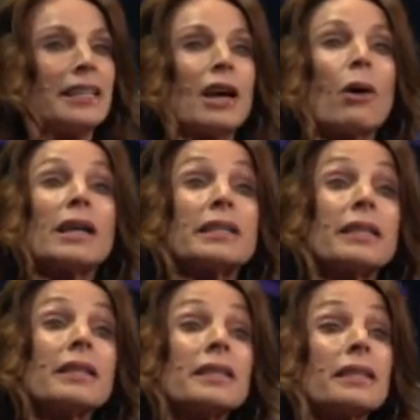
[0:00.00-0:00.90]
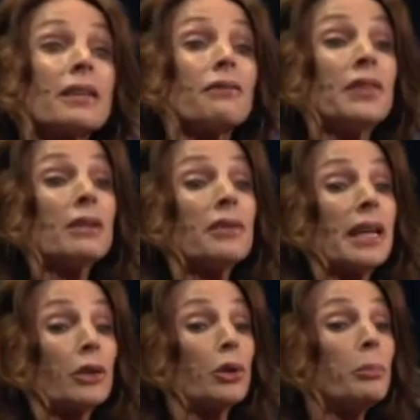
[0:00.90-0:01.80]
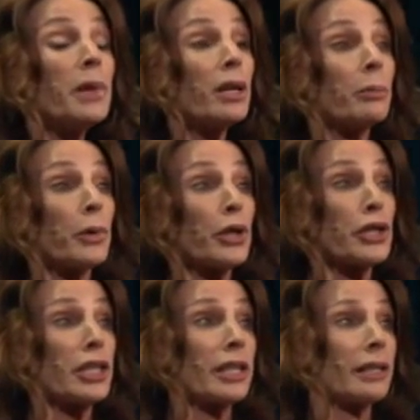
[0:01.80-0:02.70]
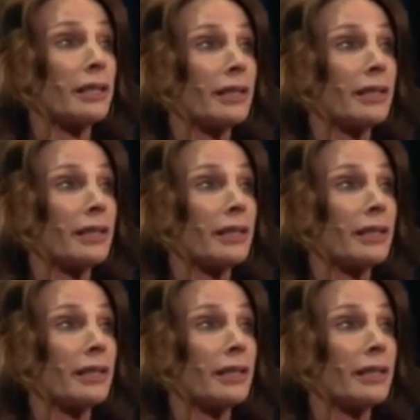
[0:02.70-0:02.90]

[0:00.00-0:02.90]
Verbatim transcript: Now, I see this as a field that could be emerging.